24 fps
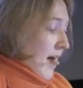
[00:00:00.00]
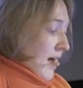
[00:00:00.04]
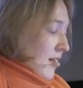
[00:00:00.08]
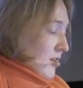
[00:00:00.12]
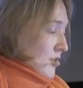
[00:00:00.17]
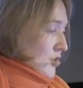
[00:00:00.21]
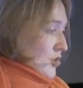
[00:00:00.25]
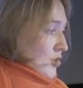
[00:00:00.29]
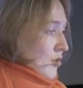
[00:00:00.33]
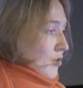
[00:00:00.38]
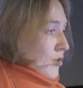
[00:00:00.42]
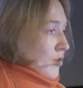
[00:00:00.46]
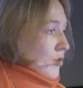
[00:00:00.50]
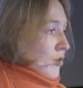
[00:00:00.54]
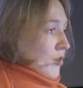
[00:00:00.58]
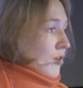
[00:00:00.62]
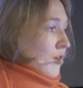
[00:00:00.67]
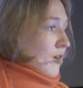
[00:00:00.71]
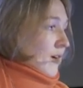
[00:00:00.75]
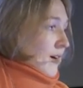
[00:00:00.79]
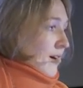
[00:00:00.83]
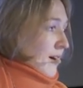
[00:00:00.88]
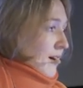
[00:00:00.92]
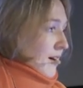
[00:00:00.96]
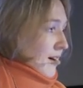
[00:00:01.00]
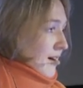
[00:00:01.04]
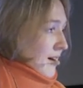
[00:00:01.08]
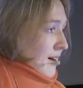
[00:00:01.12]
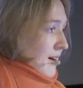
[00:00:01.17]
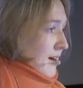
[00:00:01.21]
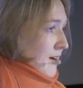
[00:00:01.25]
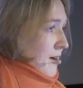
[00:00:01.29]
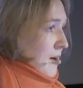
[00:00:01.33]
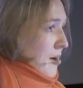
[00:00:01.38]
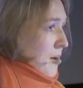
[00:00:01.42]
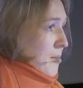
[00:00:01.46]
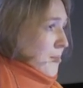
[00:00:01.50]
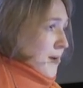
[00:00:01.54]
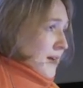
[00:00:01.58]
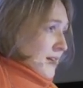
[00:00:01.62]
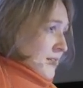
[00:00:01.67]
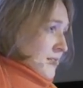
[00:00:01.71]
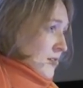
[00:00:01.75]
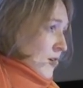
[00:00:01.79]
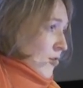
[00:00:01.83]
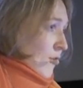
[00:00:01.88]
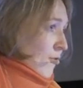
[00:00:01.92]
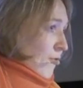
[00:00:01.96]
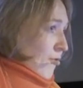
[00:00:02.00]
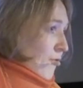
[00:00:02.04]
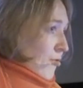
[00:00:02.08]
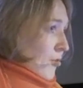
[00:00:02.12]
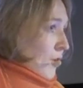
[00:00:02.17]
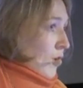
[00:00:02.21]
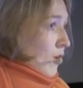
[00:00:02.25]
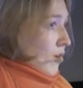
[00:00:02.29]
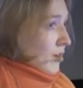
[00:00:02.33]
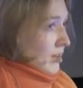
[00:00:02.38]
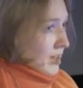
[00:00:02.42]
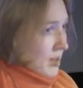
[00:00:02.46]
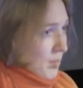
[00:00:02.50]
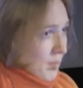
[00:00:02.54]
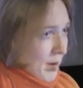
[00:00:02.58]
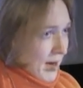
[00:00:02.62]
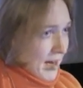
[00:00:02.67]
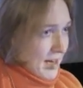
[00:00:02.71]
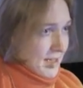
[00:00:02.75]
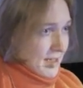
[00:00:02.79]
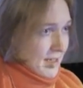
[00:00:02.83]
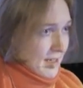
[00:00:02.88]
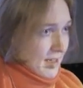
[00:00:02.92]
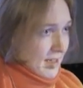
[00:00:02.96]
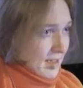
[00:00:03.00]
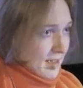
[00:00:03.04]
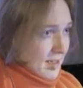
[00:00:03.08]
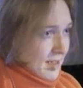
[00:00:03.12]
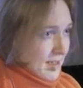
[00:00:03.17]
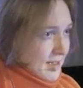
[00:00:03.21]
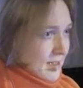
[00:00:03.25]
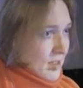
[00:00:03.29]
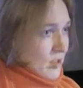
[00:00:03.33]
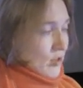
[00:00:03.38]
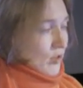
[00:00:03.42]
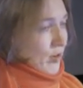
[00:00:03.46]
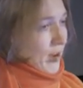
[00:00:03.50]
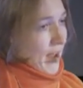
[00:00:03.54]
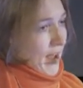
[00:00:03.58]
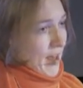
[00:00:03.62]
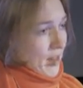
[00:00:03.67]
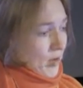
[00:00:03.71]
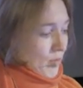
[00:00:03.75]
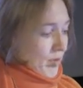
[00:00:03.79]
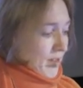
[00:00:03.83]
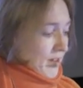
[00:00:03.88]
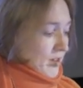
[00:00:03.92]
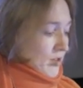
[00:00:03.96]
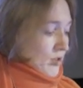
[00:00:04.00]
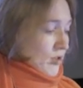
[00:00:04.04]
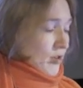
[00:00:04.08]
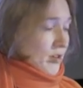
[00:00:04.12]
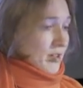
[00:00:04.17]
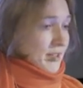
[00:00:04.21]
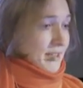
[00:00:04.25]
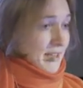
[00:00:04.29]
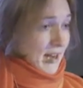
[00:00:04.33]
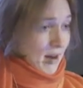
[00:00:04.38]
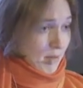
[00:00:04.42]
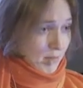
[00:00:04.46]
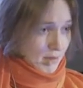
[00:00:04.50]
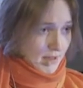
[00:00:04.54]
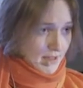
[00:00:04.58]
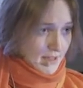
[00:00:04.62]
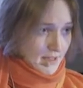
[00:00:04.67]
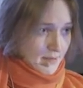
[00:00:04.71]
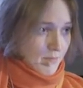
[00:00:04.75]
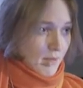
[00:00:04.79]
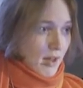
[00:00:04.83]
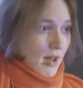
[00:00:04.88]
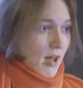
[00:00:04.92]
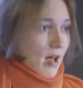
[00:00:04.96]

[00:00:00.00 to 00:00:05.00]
I'll show you uh, a mix of Kotlin basics together with Android examples.